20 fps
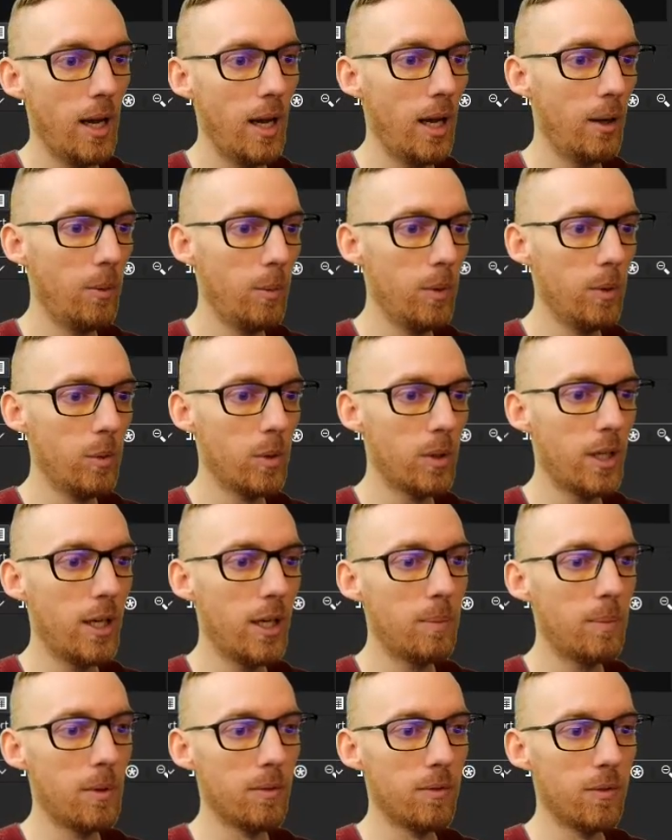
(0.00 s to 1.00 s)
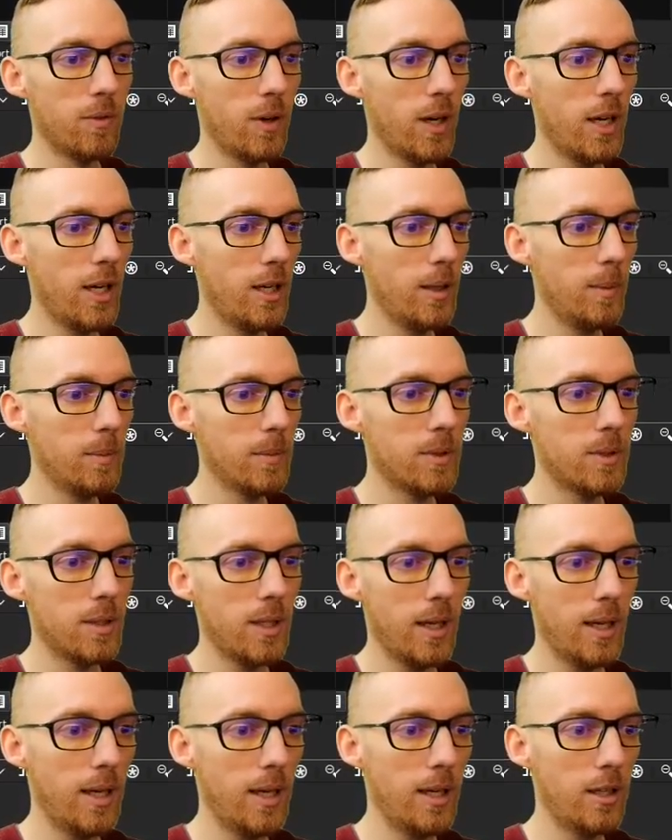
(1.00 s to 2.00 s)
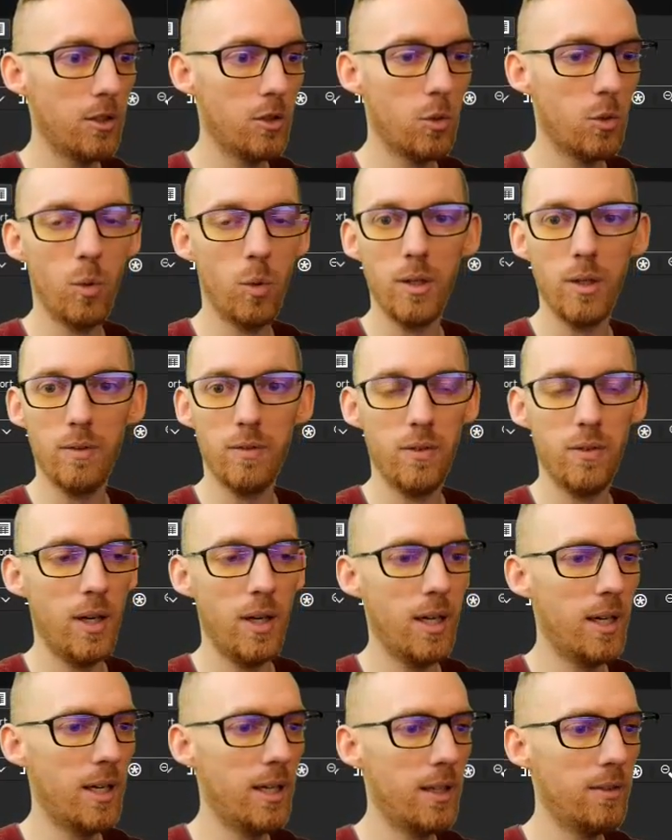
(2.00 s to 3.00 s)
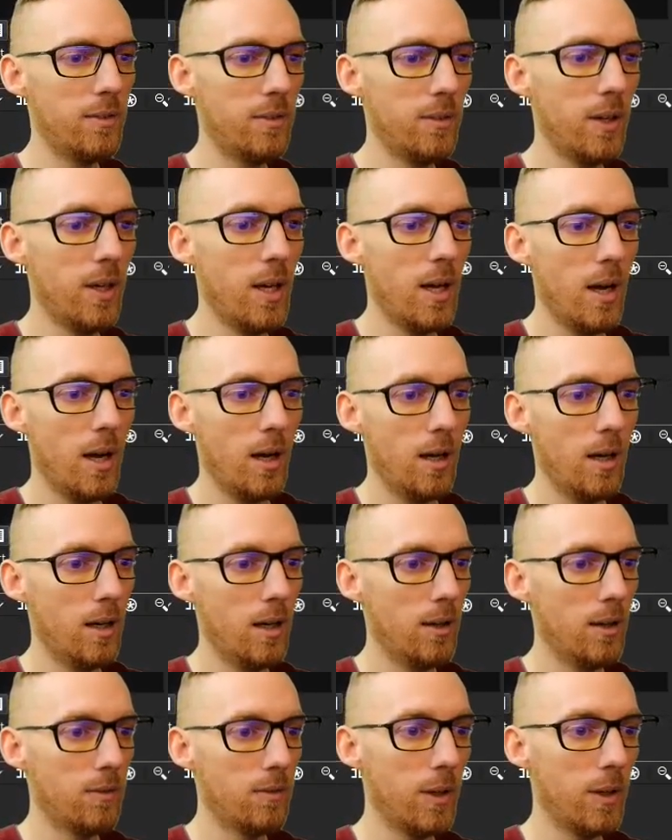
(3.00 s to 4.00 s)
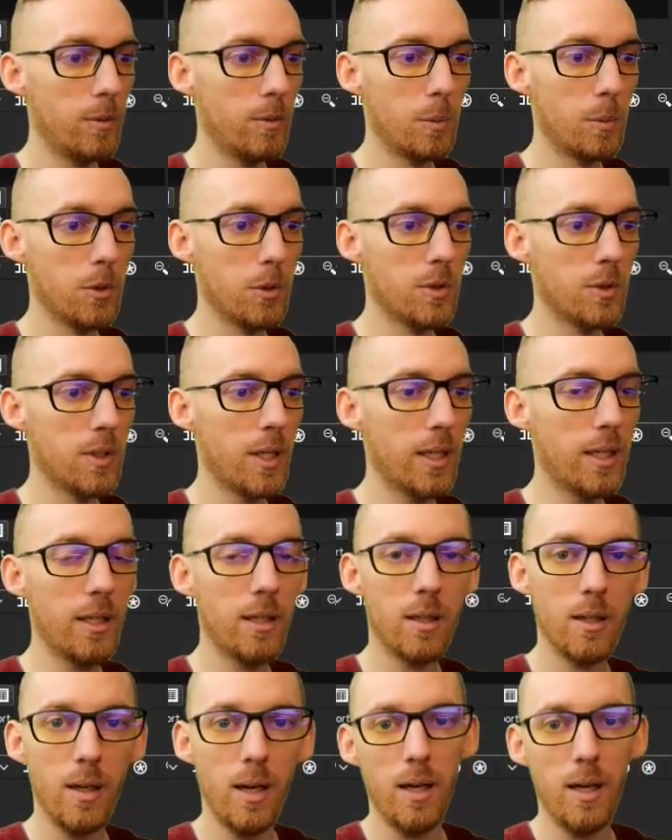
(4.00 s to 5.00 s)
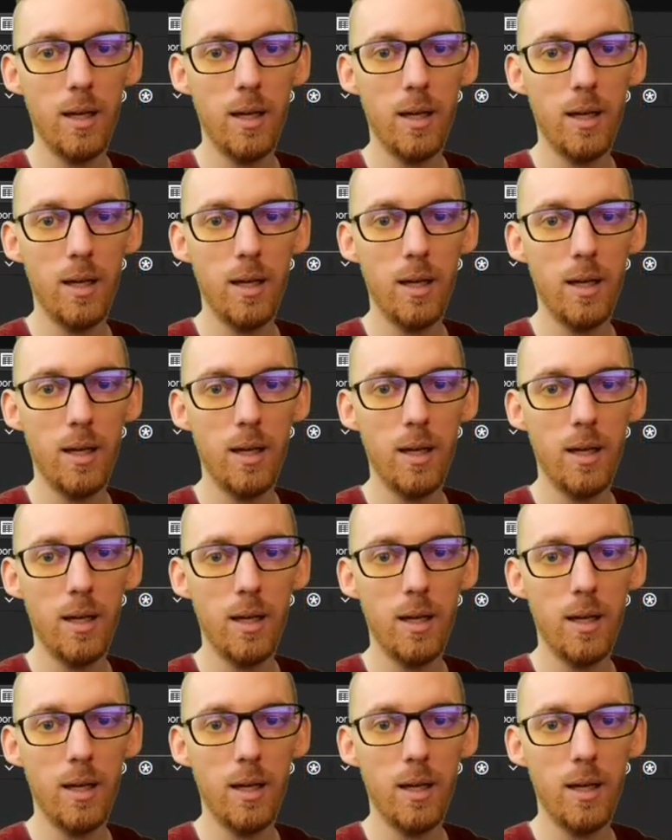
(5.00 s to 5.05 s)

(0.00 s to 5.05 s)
and we will keep the frames at 25 frames per second.